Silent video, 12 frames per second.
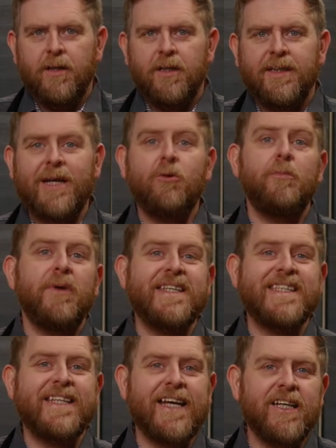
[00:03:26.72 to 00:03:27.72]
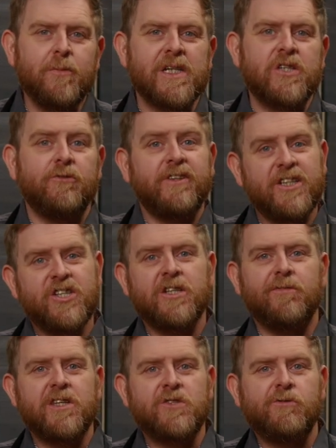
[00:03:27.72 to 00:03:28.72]
Now on my stand mixer edition
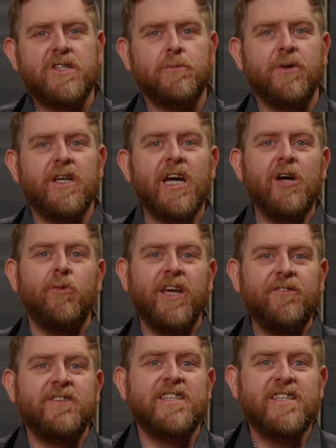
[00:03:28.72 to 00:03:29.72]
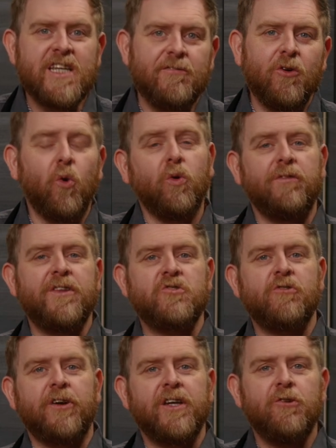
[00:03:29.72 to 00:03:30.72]
of this recipe, we have to sieve all of the
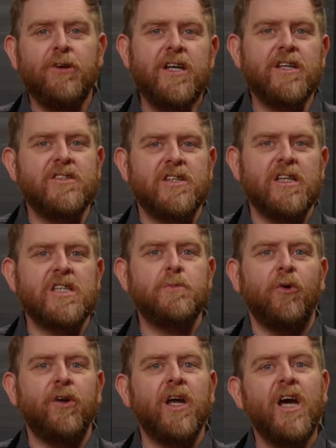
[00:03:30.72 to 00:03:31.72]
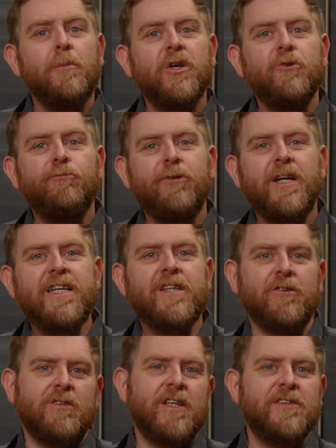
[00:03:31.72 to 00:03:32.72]
dry ingredients at this point, but you really
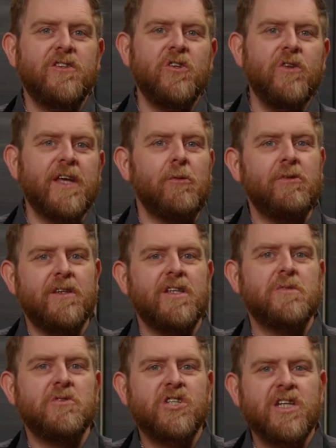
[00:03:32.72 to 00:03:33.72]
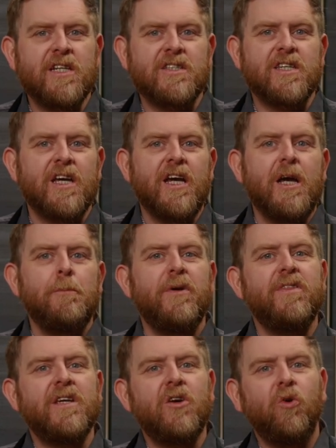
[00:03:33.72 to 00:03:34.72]
don't need to do that with these machines.
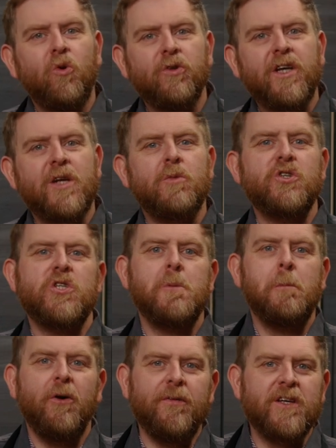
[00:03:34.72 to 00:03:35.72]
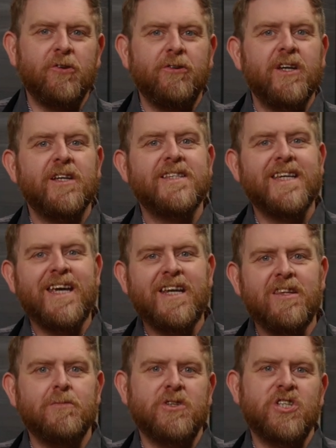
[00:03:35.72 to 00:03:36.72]
But the order in which you put the ingredients
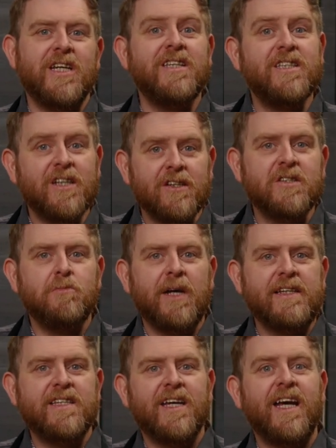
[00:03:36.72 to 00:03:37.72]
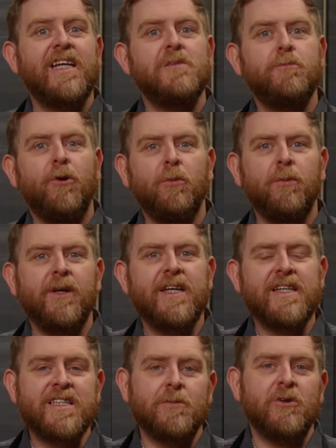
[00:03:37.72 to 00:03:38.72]
in the machine does matter, and it probably
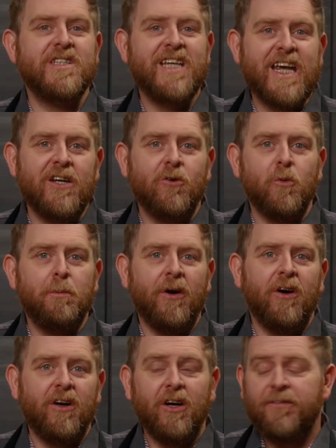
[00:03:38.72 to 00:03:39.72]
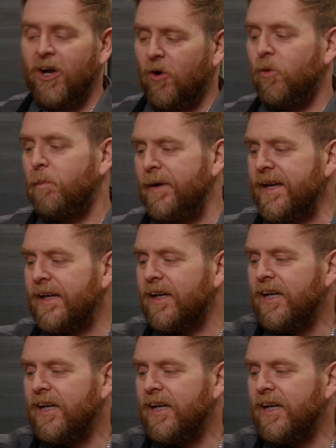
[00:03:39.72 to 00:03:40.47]
is the most technical part of the whole bake.